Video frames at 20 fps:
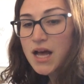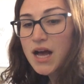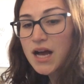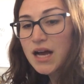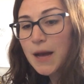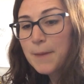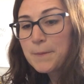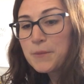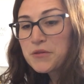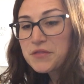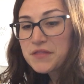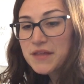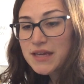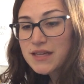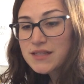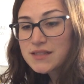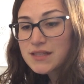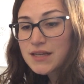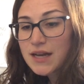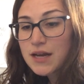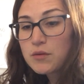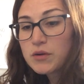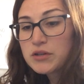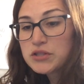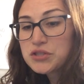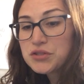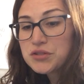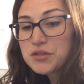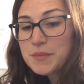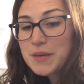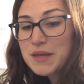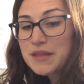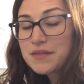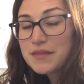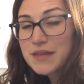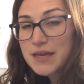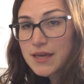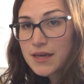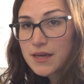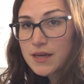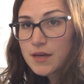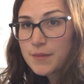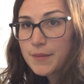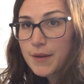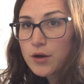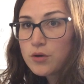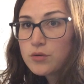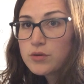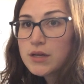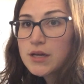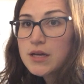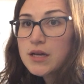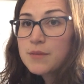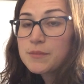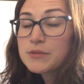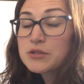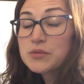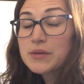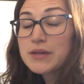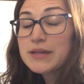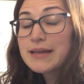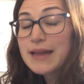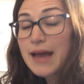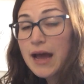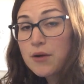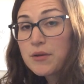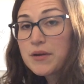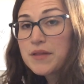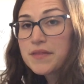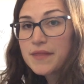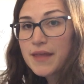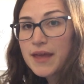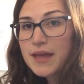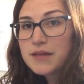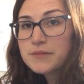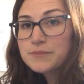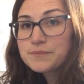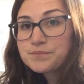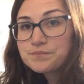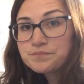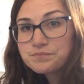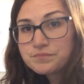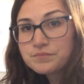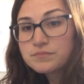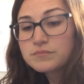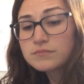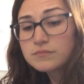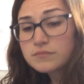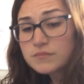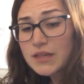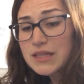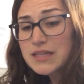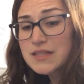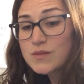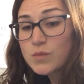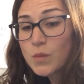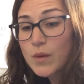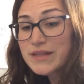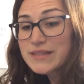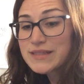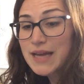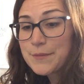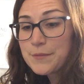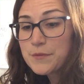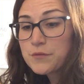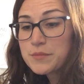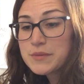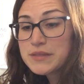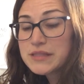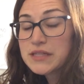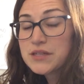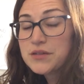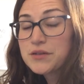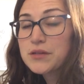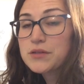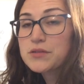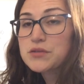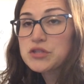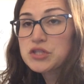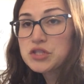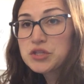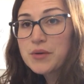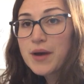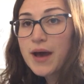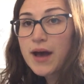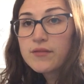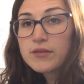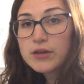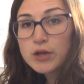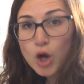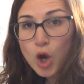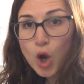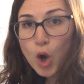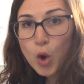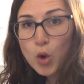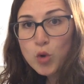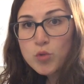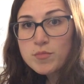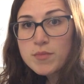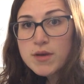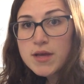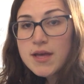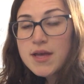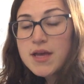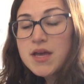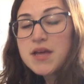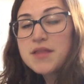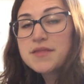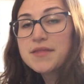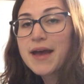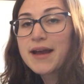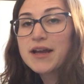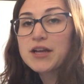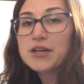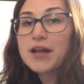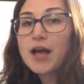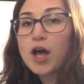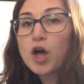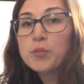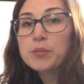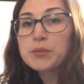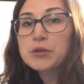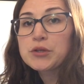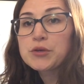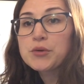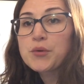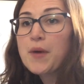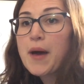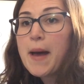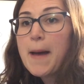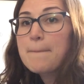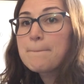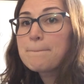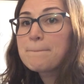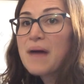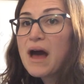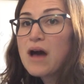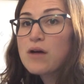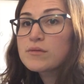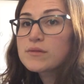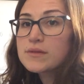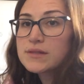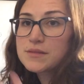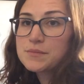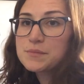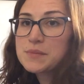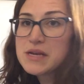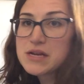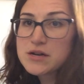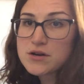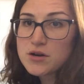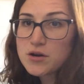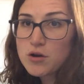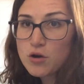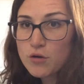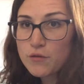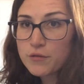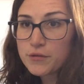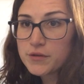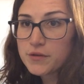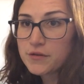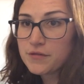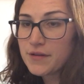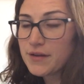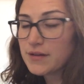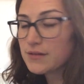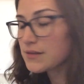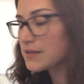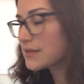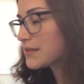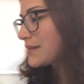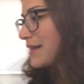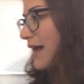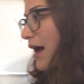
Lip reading: A couple things that I want you to be thinking about between now and then is what type of materials you have at home that could help you bounce Peter over the fence.